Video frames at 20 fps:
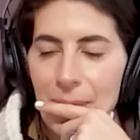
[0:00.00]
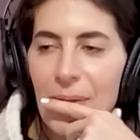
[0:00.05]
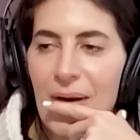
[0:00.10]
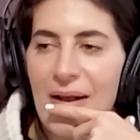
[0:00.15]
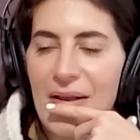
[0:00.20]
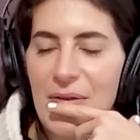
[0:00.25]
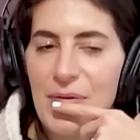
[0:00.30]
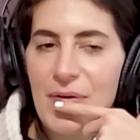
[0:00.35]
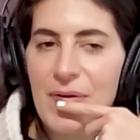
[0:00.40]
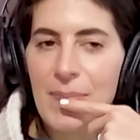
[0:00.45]

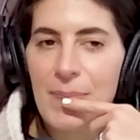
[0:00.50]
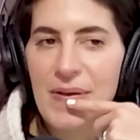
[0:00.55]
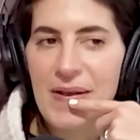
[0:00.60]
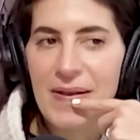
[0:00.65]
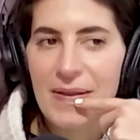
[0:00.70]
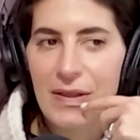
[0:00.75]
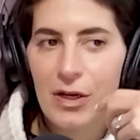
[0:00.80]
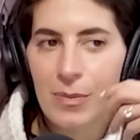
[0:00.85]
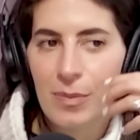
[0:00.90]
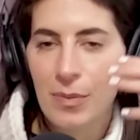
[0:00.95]
right you can be
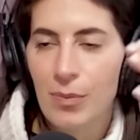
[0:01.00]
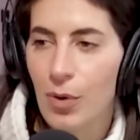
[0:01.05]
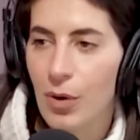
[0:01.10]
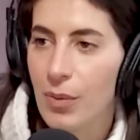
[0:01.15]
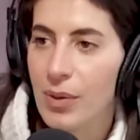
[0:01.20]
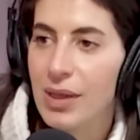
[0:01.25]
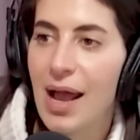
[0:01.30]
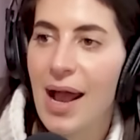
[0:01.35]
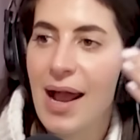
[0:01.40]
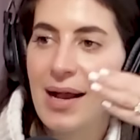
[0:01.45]
a little bit more
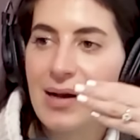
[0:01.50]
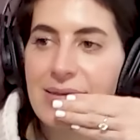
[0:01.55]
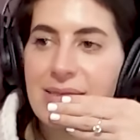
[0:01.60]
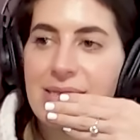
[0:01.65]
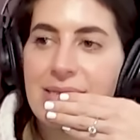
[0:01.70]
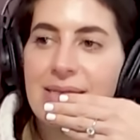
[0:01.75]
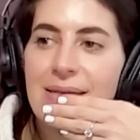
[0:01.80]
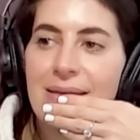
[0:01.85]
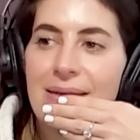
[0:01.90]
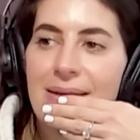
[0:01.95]

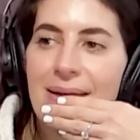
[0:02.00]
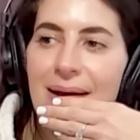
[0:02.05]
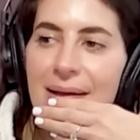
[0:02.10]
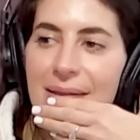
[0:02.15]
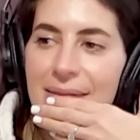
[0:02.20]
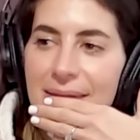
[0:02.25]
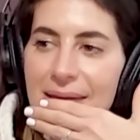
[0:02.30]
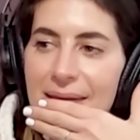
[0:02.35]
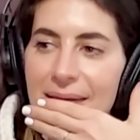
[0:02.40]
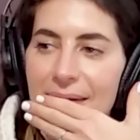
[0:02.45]
relaxed right
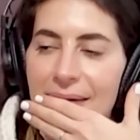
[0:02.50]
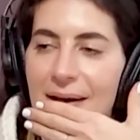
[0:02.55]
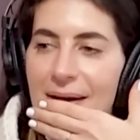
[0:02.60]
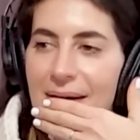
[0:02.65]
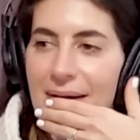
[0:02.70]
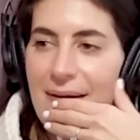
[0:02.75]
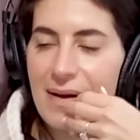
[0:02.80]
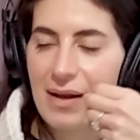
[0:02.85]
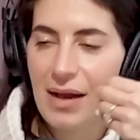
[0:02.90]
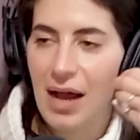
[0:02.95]
on the
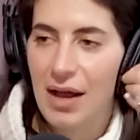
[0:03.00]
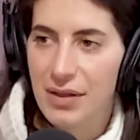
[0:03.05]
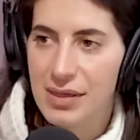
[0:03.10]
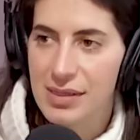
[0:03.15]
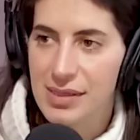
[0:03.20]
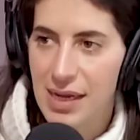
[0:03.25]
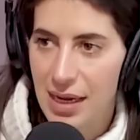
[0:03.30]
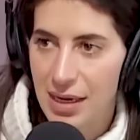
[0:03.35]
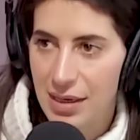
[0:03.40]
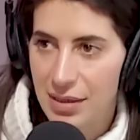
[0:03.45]
uh on the
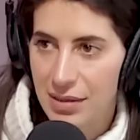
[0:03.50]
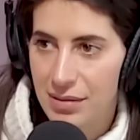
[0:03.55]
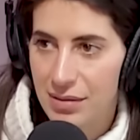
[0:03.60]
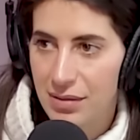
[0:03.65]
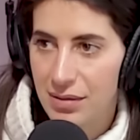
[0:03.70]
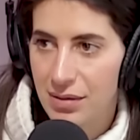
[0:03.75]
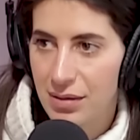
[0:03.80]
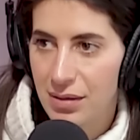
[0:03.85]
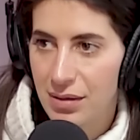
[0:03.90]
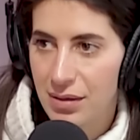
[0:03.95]
date
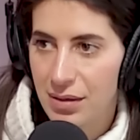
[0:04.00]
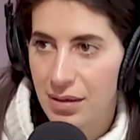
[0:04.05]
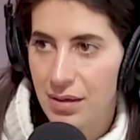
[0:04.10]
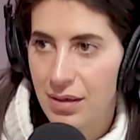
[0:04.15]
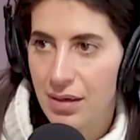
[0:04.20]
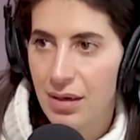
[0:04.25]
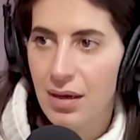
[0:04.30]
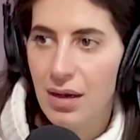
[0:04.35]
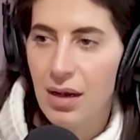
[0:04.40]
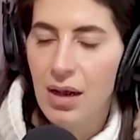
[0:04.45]
right
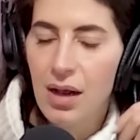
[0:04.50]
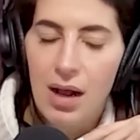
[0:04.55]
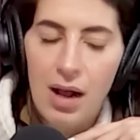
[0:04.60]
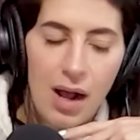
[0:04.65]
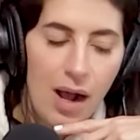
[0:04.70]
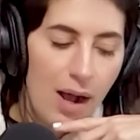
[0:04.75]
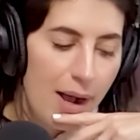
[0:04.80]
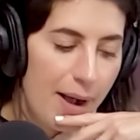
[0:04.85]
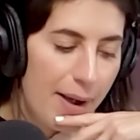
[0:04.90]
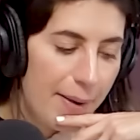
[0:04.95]

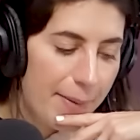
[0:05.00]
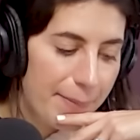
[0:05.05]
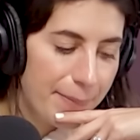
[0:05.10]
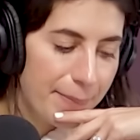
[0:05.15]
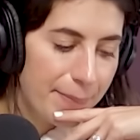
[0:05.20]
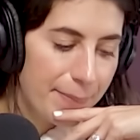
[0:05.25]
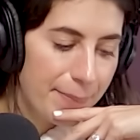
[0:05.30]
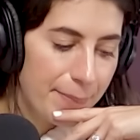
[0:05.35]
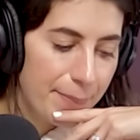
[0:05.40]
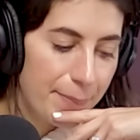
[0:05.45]
um
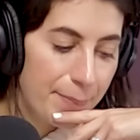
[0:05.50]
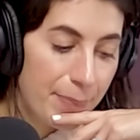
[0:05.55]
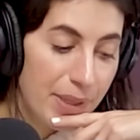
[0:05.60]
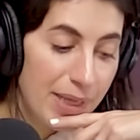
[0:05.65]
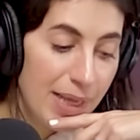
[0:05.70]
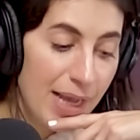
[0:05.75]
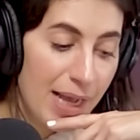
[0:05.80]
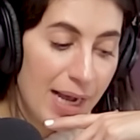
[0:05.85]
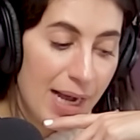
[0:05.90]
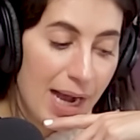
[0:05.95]
but
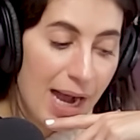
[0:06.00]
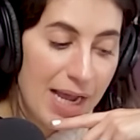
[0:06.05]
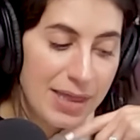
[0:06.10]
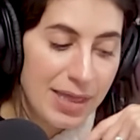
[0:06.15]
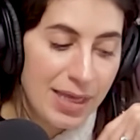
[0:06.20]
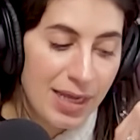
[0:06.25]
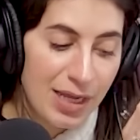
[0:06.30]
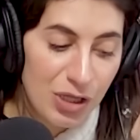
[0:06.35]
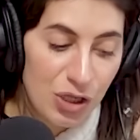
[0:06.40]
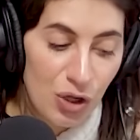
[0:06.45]
yeah, I
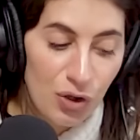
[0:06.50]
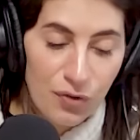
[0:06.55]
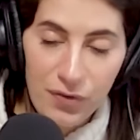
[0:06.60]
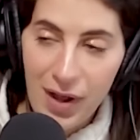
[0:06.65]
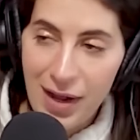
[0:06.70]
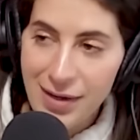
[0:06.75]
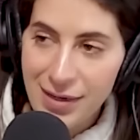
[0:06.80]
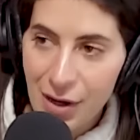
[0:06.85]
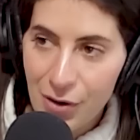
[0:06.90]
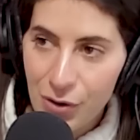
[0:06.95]
think you'll
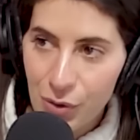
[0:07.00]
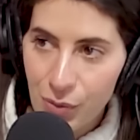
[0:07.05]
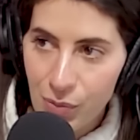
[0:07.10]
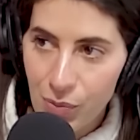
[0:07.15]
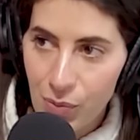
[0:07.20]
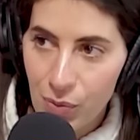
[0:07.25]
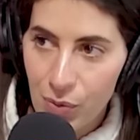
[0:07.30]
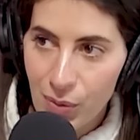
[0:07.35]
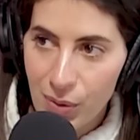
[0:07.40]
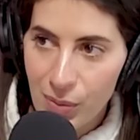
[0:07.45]
find out who,
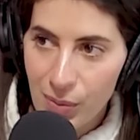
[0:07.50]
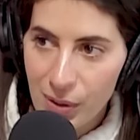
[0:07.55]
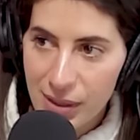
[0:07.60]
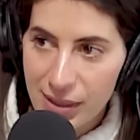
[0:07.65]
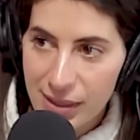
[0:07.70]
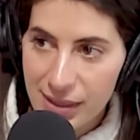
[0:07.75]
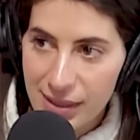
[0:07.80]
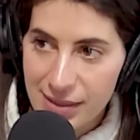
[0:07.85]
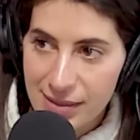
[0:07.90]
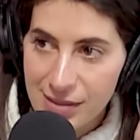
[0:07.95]
who he
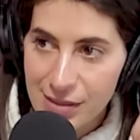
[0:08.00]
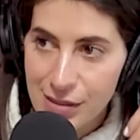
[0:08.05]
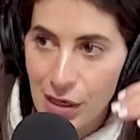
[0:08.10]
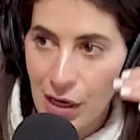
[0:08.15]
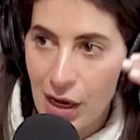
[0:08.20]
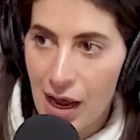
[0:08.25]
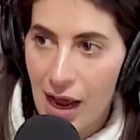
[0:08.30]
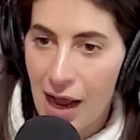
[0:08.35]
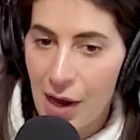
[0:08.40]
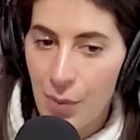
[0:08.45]
really is.
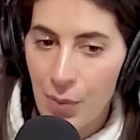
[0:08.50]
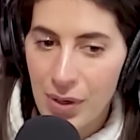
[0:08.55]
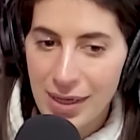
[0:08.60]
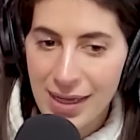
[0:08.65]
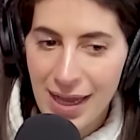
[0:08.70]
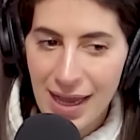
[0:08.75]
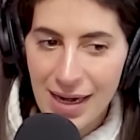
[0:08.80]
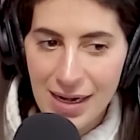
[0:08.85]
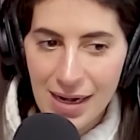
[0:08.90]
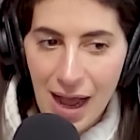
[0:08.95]
I would
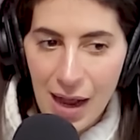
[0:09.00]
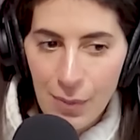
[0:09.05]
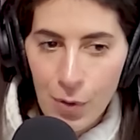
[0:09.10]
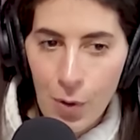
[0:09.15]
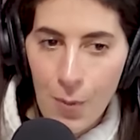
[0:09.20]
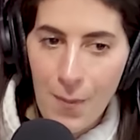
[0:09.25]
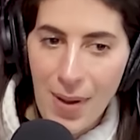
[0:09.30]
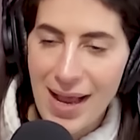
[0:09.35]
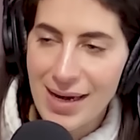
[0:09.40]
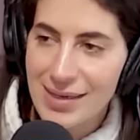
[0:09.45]
again not
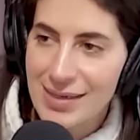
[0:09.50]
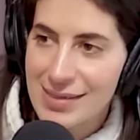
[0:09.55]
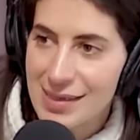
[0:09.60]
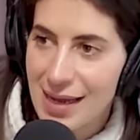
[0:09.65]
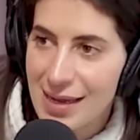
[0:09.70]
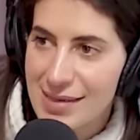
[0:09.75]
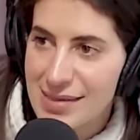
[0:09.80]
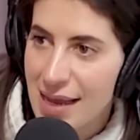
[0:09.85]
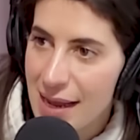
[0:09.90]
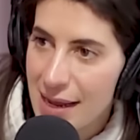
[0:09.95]

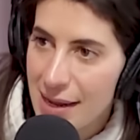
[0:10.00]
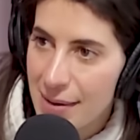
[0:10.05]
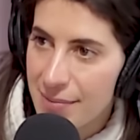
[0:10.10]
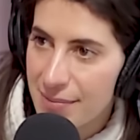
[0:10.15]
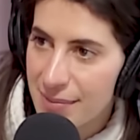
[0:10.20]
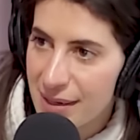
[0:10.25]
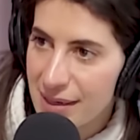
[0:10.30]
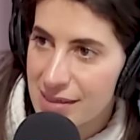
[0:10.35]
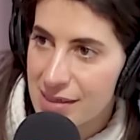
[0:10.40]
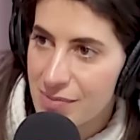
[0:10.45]
romanticize
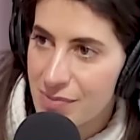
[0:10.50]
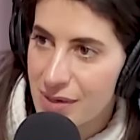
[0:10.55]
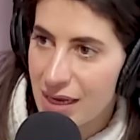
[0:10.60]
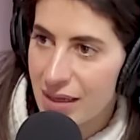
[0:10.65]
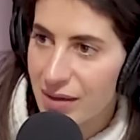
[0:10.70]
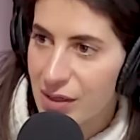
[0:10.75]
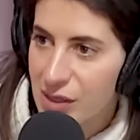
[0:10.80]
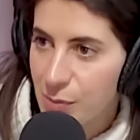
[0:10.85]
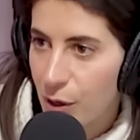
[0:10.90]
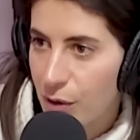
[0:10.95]
him into being
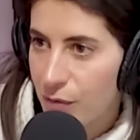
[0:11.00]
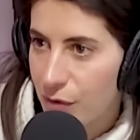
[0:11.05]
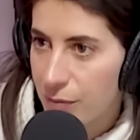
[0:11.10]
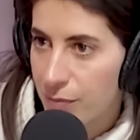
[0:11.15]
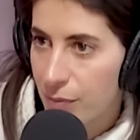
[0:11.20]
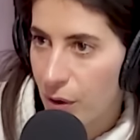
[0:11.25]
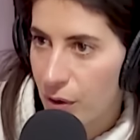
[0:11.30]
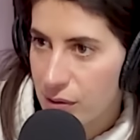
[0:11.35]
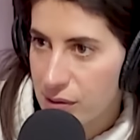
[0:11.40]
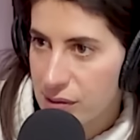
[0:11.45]
this
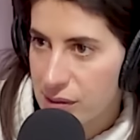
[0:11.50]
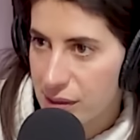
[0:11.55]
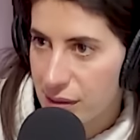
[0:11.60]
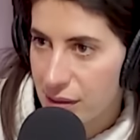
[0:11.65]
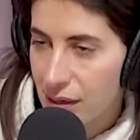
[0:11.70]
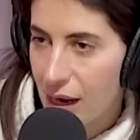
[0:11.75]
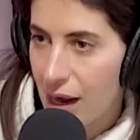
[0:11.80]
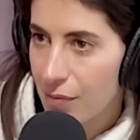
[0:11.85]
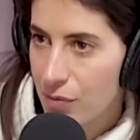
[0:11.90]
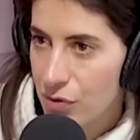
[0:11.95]
perfect
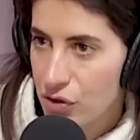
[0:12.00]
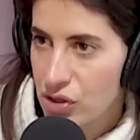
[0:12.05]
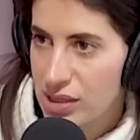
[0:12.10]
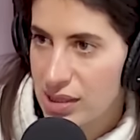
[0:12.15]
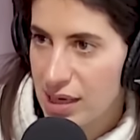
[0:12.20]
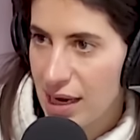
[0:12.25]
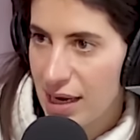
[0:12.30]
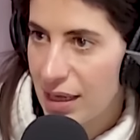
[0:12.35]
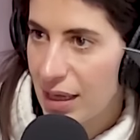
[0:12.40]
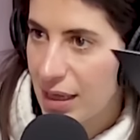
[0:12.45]
person. I would just
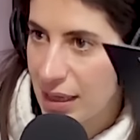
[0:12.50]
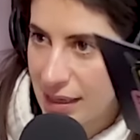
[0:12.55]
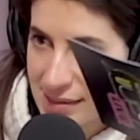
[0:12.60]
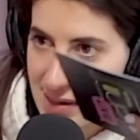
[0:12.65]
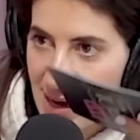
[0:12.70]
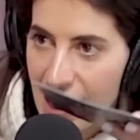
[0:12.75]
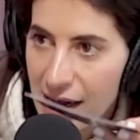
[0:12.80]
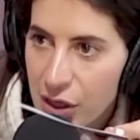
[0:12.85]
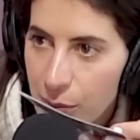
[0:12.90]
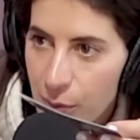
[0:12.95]
say
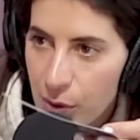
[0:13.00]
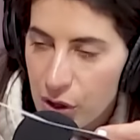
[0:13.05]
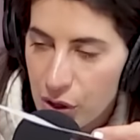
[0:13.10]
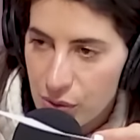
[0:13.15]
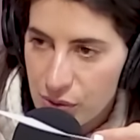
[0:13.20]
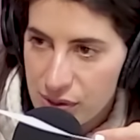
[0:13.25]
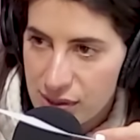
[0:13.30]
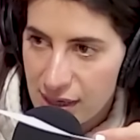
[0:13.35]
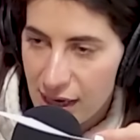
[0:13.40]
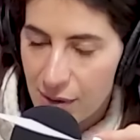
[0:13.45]
exactly what
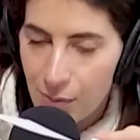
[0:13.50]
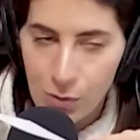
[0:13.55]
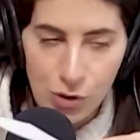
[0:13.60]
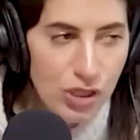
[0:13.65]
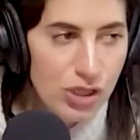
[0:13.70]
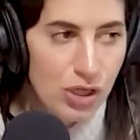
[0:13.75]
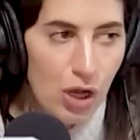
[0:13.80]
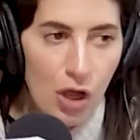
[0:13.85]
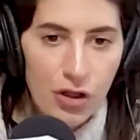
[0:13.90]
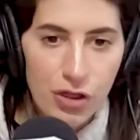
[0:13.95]
you said, which
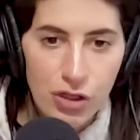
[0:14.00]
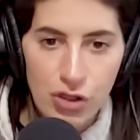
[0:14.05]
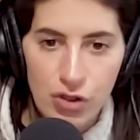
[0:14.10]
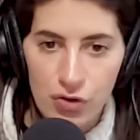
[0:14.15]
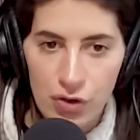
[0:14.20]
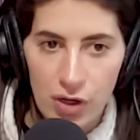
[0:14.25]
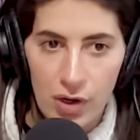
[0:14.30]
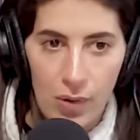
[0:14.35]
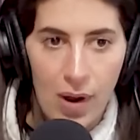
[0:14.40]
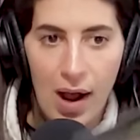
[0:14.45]
is all that's
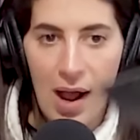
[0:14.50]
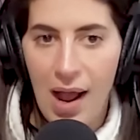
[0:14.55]
true.